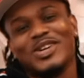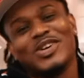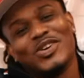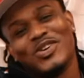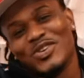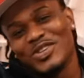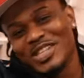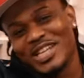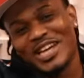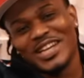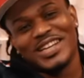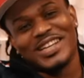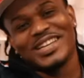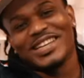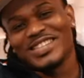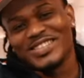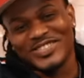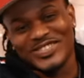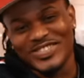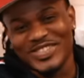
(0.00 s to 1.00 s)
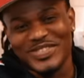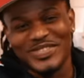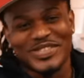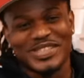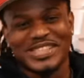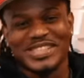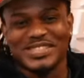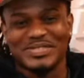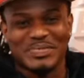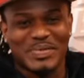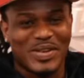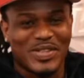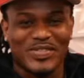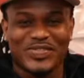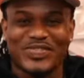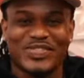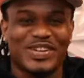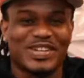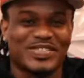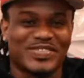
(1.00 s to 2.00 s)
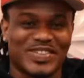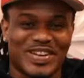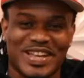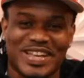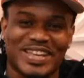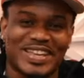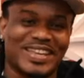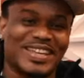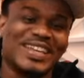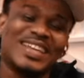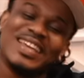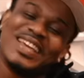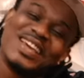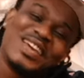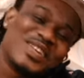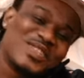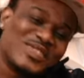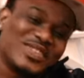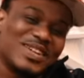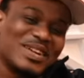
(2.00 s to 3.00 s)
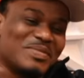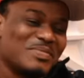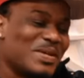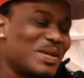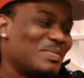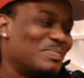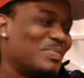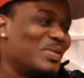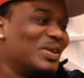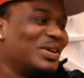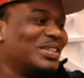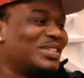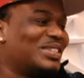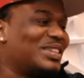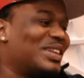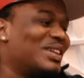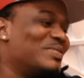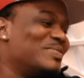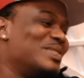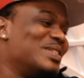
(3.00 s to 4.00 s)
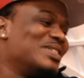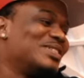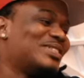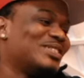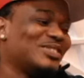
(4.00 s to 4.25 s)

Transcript: A whole lot of history with this motherfucker right here. We got my boy today, man.